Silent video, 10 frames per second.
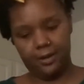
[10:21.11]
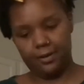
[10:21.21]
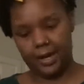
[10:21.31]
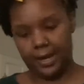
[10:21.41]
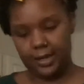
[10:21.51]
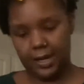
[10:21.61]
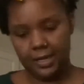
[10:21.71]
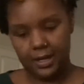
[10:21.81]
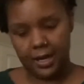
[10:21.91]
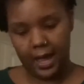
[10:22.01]
or not, and they
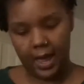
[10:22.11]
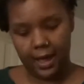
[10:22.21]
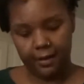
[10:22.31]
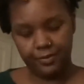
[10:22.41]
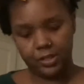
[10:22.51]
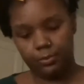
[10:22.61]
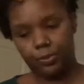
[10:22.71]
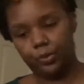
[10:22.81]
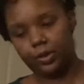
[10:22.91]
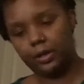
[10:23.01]
did have some
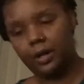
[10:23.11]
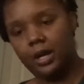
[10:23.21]
more.